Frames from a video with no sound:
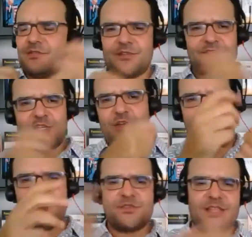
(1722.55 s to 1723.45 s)
It's your
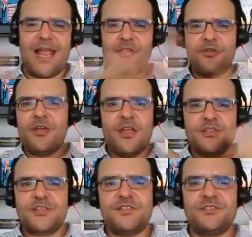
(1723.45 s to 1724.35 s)
end. Here's the dialer.
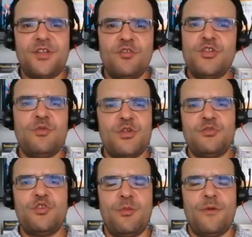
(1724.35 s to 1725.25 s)
Just go do what you
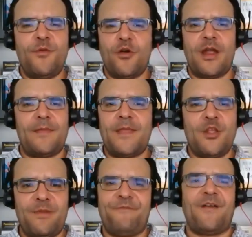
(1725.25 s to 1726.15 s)
were doing before, and then
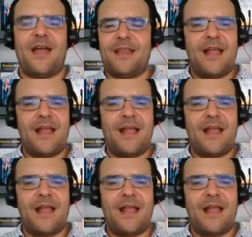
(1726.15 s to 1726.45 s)
you'll be fine.